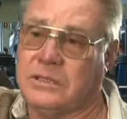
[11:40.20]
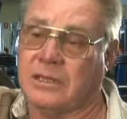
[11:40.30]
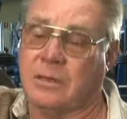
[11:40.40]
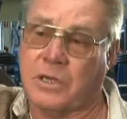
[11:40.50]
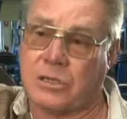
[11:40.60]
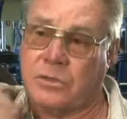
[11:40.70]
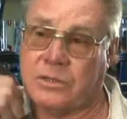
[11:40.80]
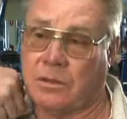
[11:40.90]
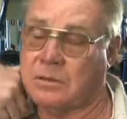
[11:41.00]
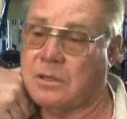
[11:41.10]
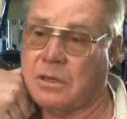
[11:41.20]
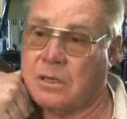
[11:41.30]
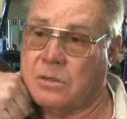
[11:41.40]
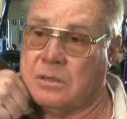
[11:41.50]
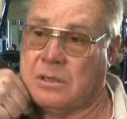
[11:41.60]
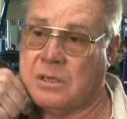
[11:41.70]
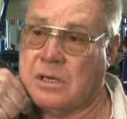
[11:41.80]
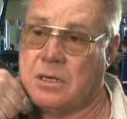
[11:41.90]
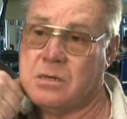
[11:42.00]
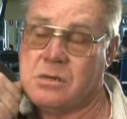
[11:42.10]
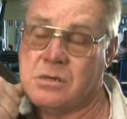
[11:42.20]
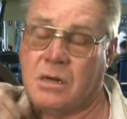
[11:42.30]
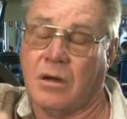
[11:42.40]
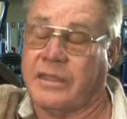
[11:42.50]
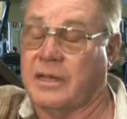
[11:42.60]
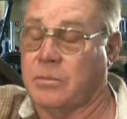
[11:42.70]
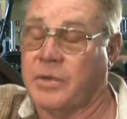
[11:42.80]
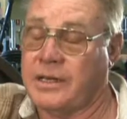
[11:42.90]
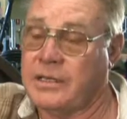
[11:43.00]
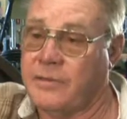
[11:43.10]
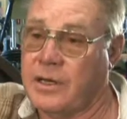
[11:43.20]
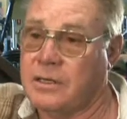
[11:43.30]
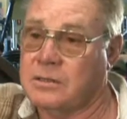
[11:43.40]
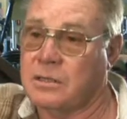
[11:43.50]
get the best result that I could. And I think it paid dividends.